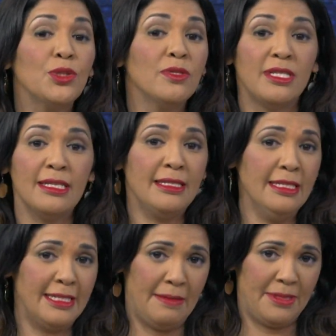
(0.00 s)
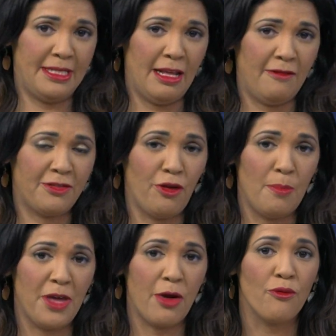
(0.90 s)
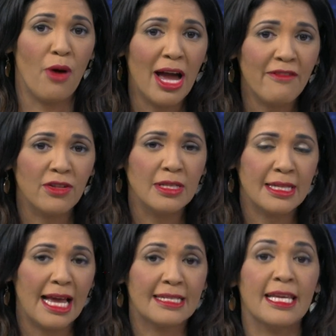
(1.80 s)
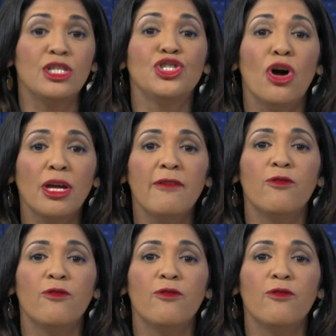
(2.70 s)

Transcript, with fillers: to distance themselves from their rivals as they judge